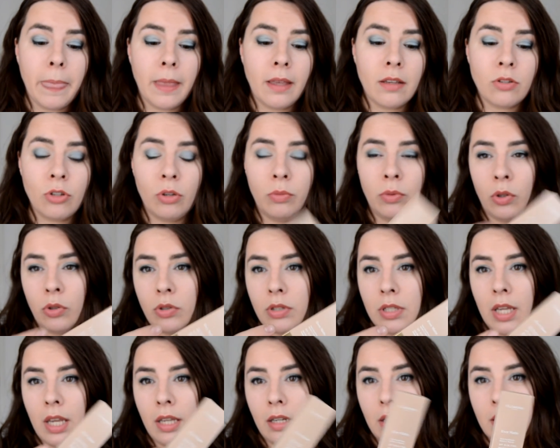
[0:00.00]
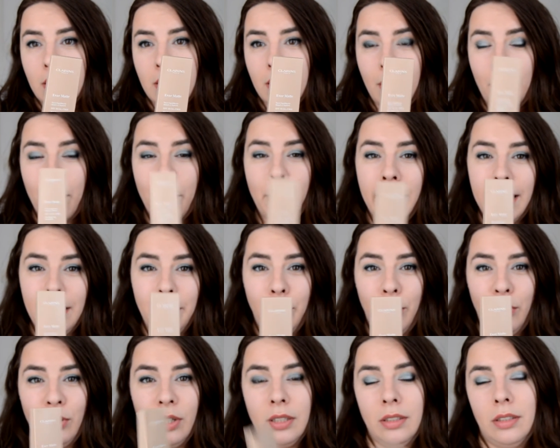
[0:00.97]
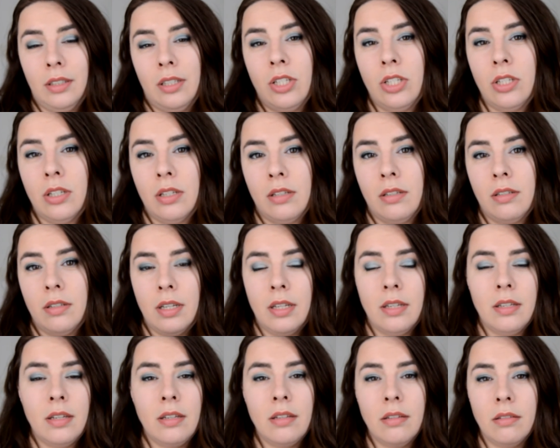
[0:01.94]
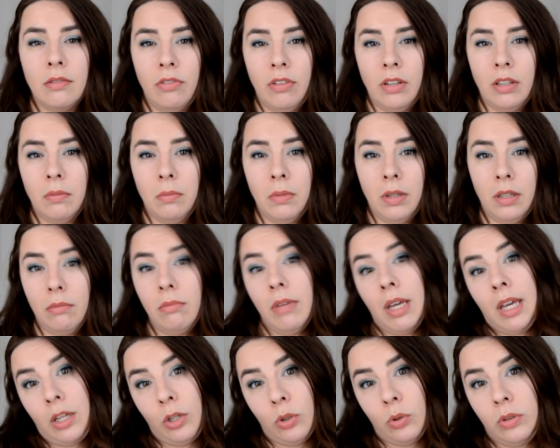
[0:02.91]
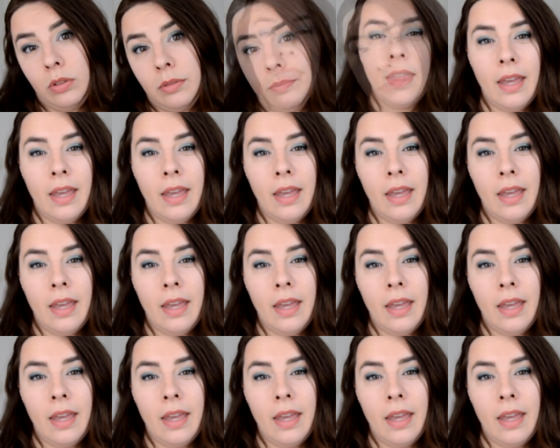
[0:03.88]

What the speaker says: So I'm not saying it's a bad product, it's just it didn't fit me at all.